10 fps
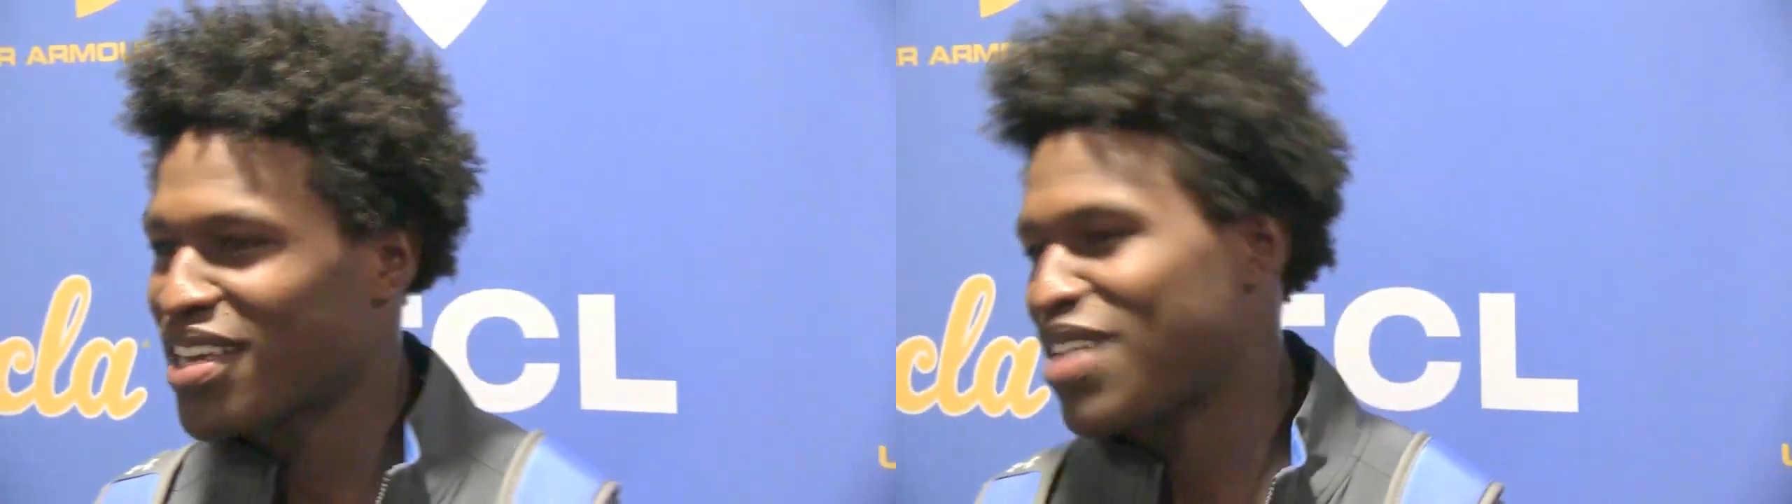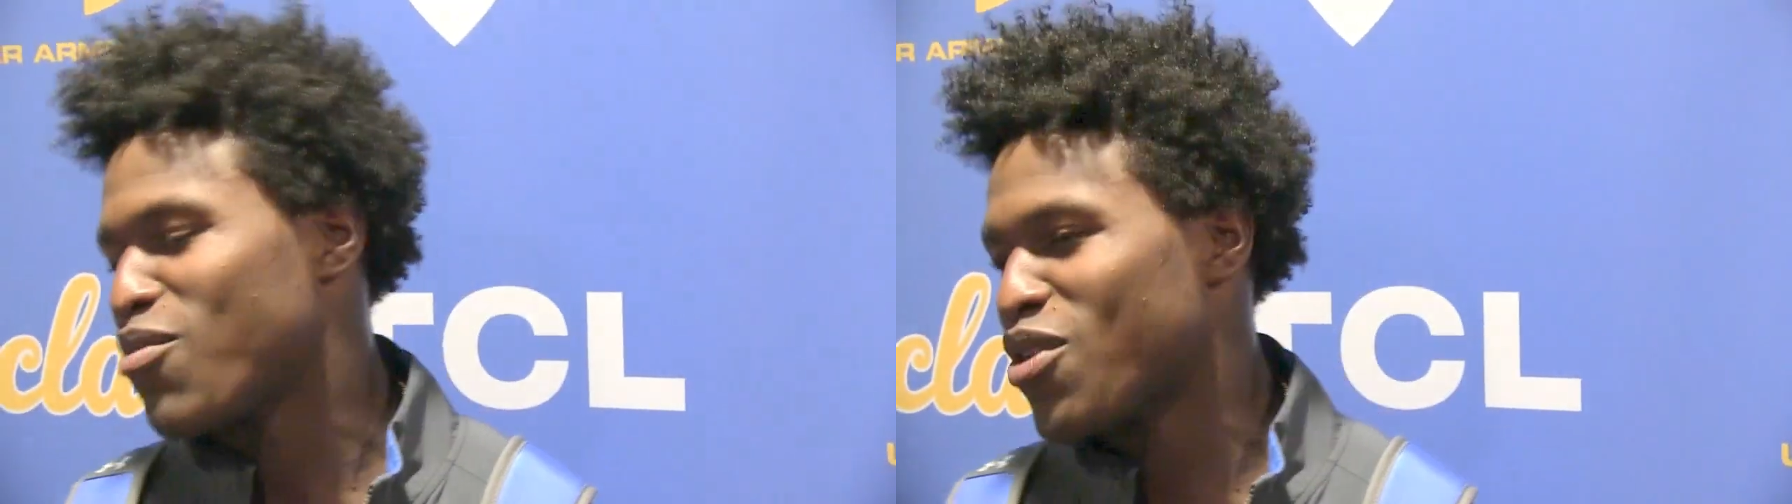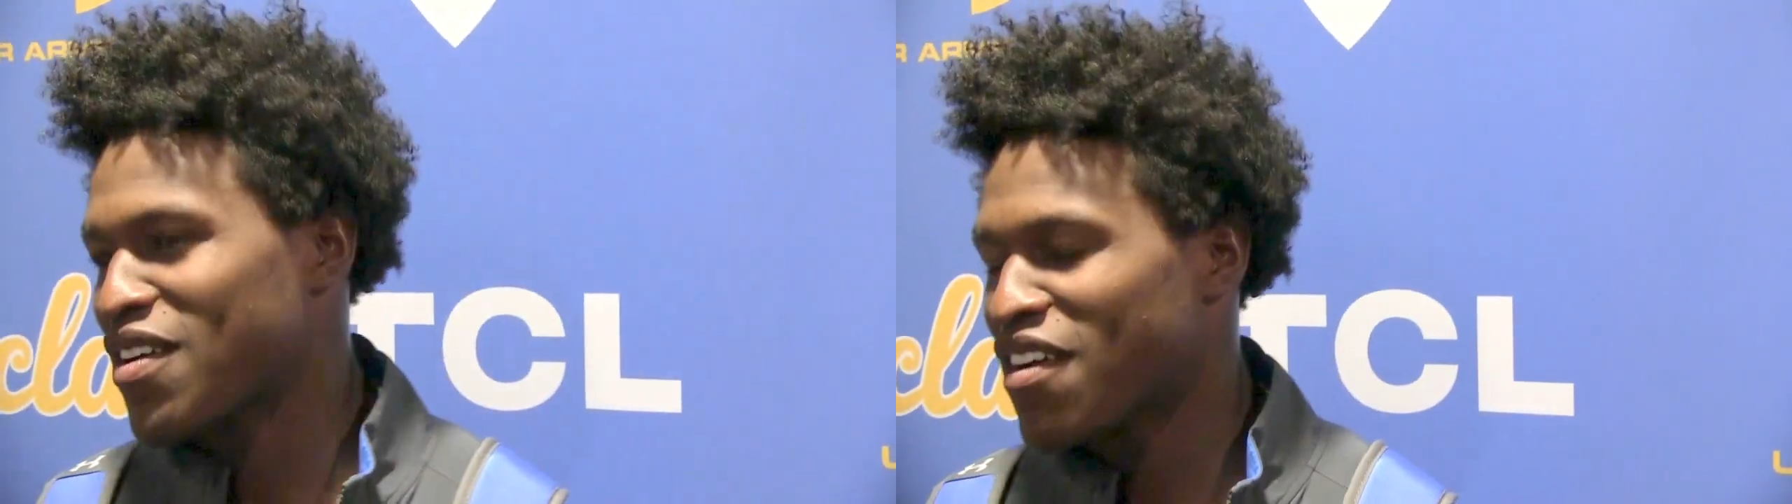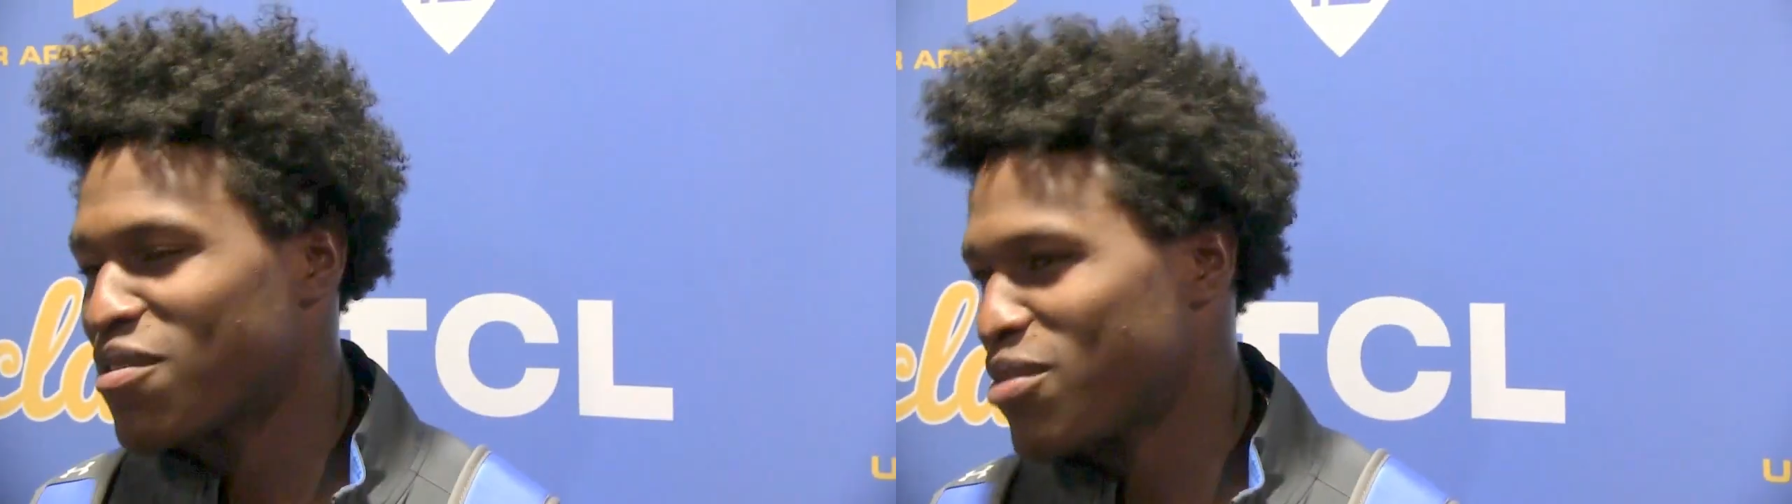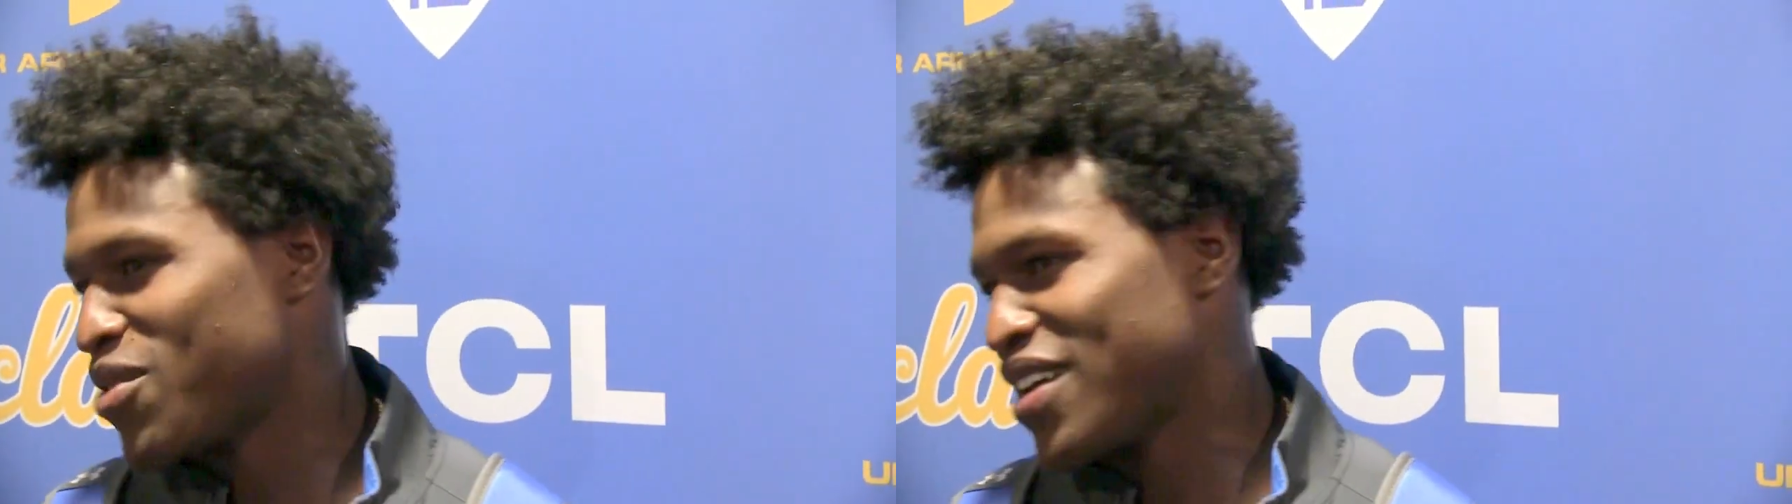get more
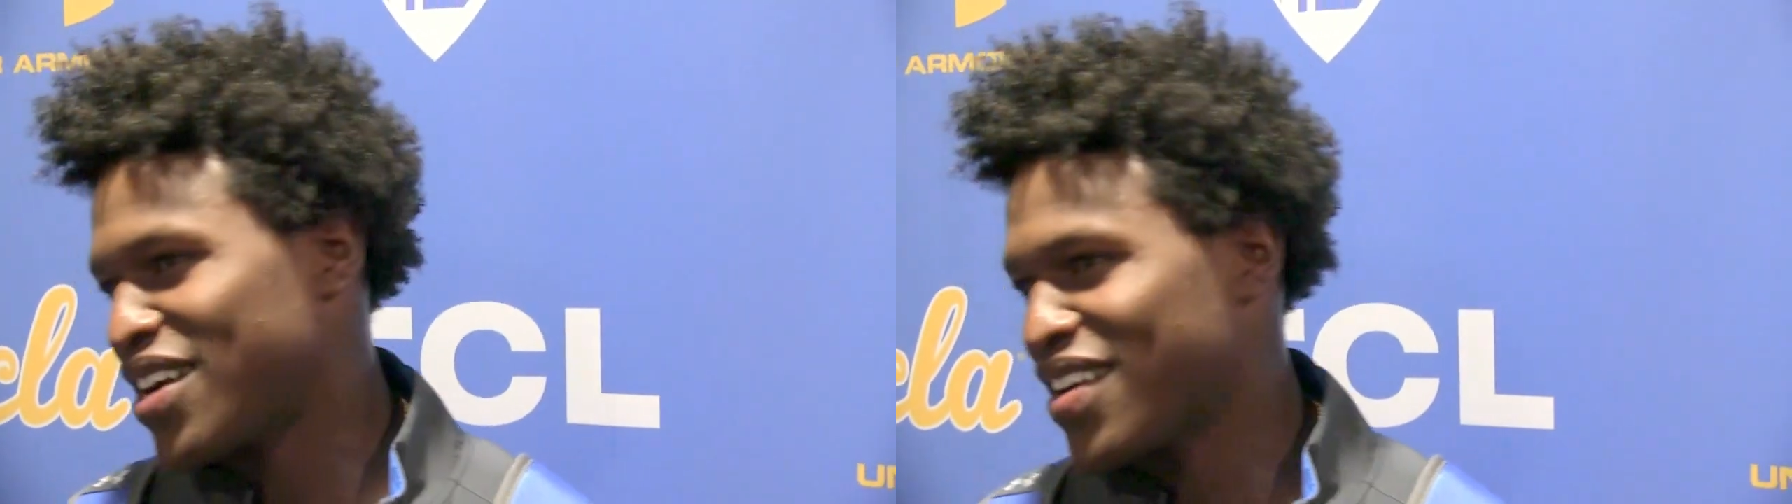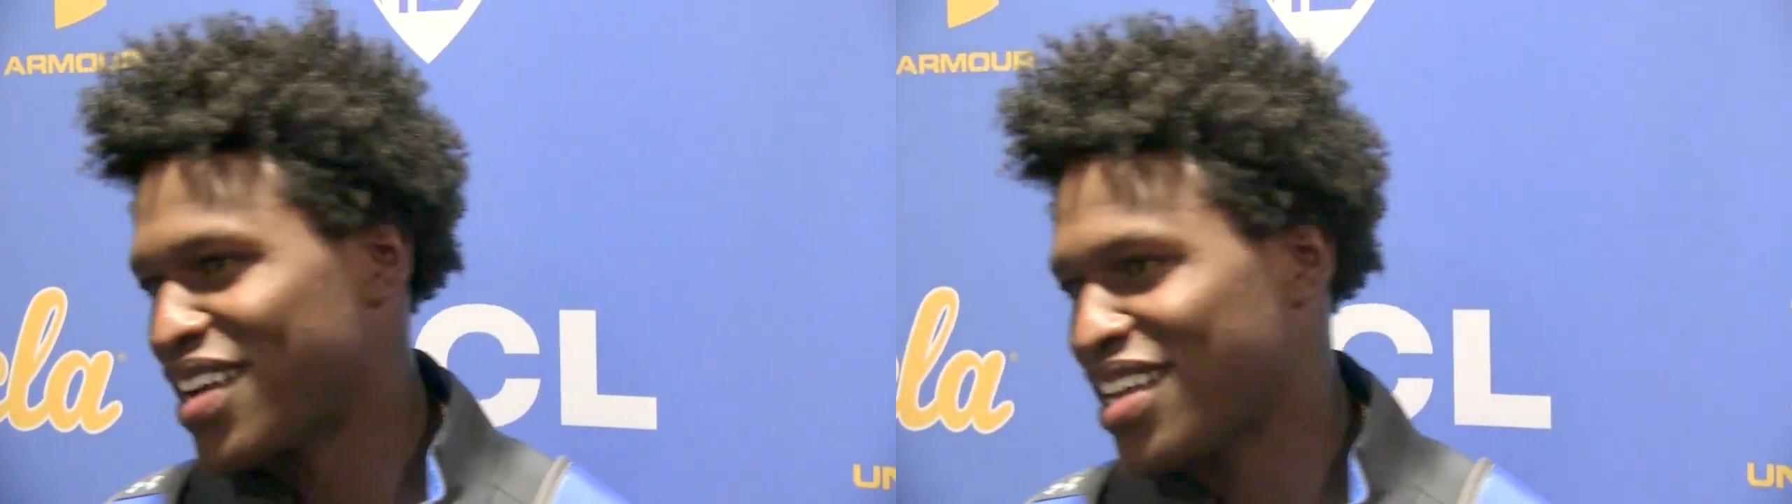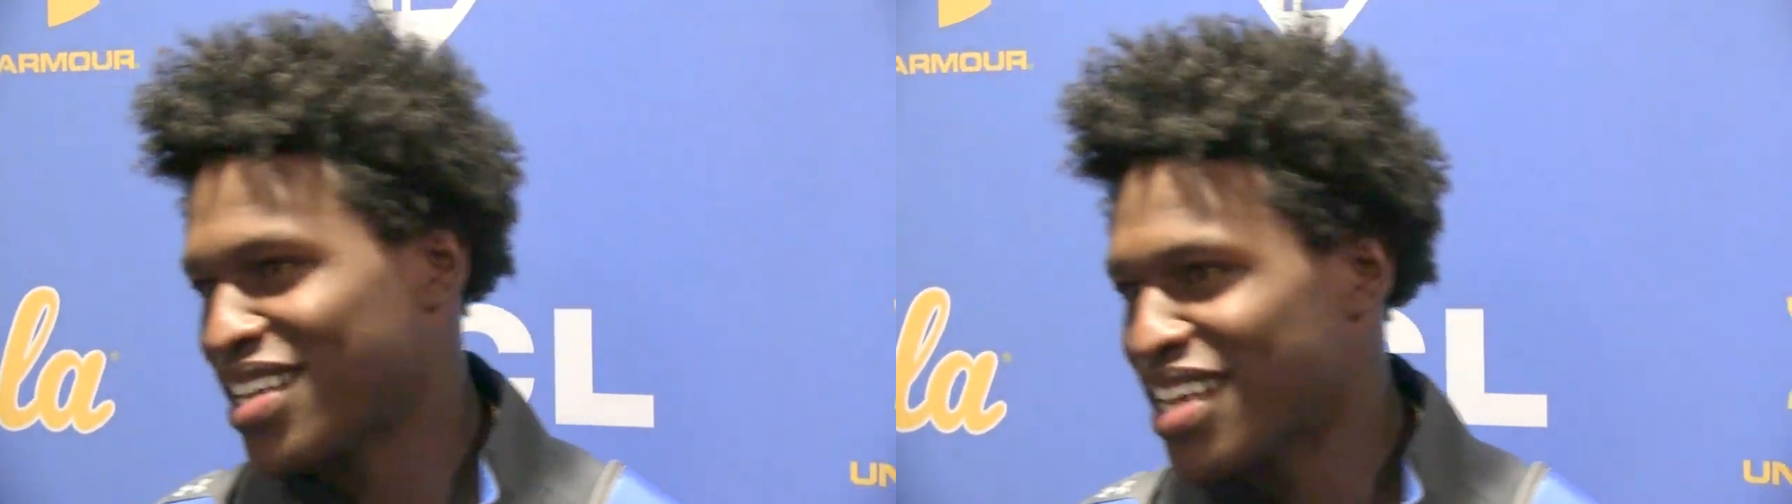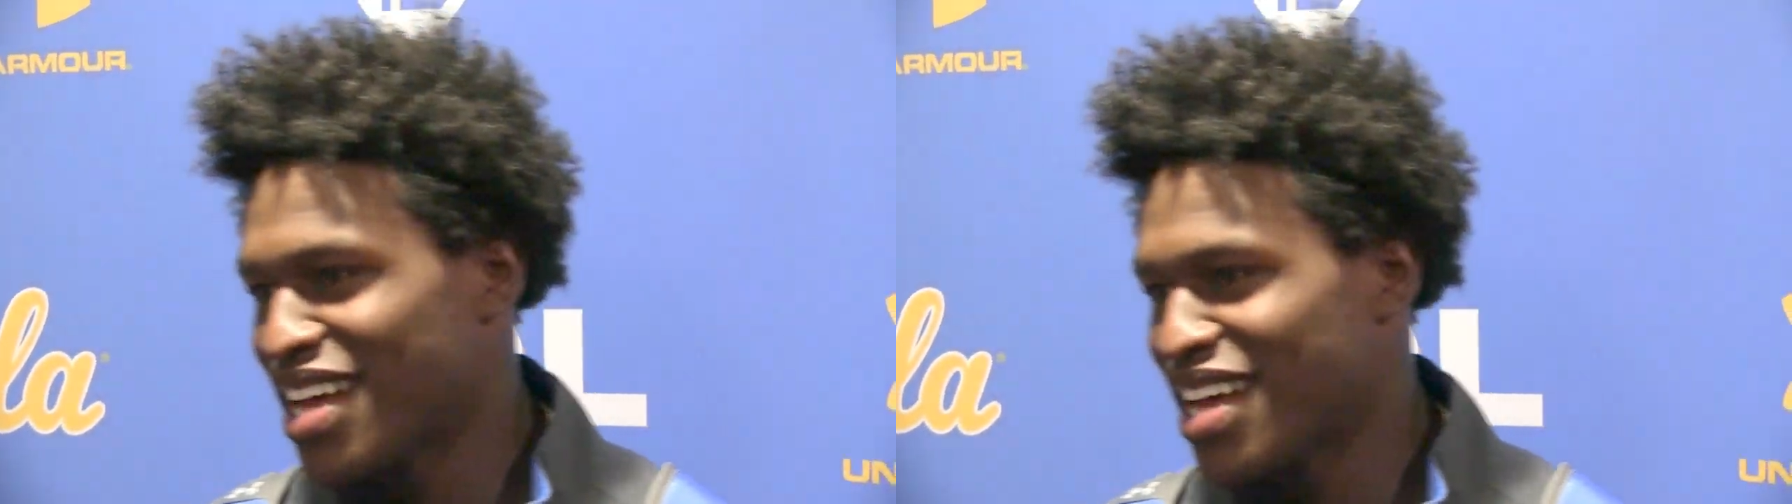comfortable here. And